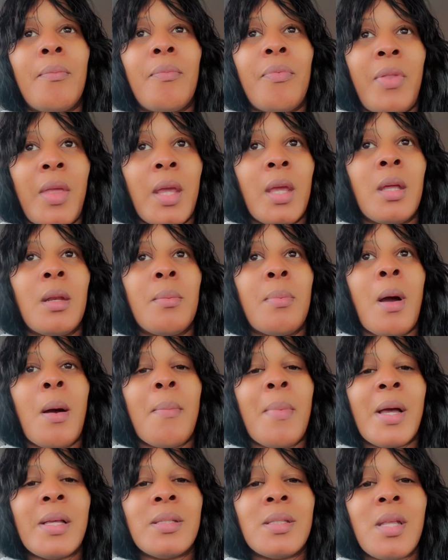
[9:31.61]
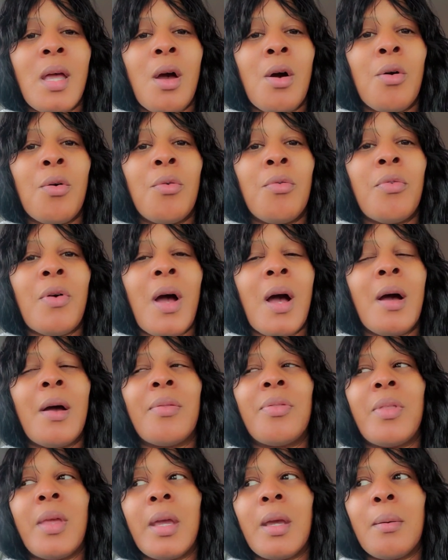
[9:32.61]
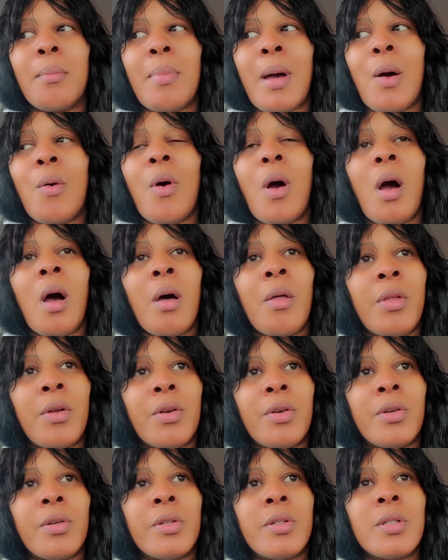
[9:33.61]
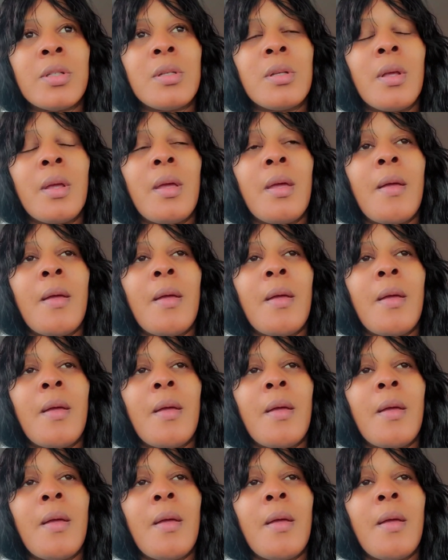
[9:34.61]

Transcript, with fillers: thinking about myself, how I think about others,